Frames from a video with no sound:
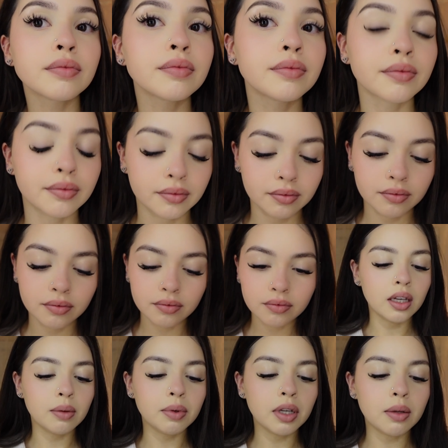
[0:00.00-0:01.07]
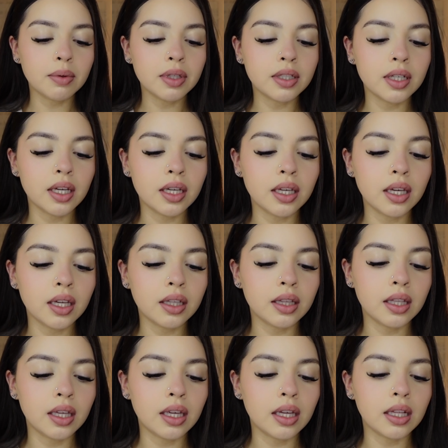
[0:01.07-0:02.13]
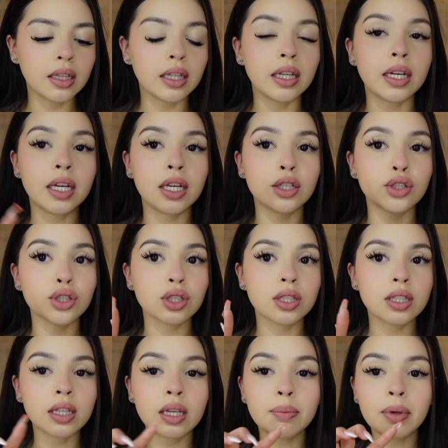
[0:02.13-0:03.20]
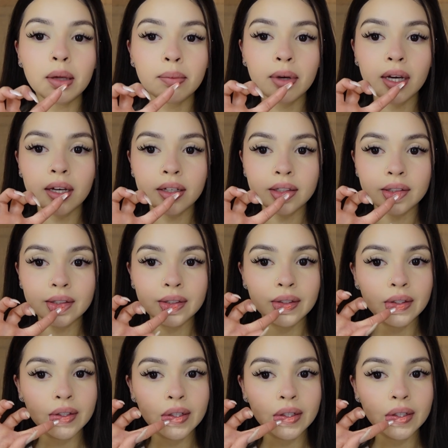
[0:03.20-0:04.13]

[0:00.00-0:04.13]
Then I'm going to be taking the Laneige Sleeping Mask.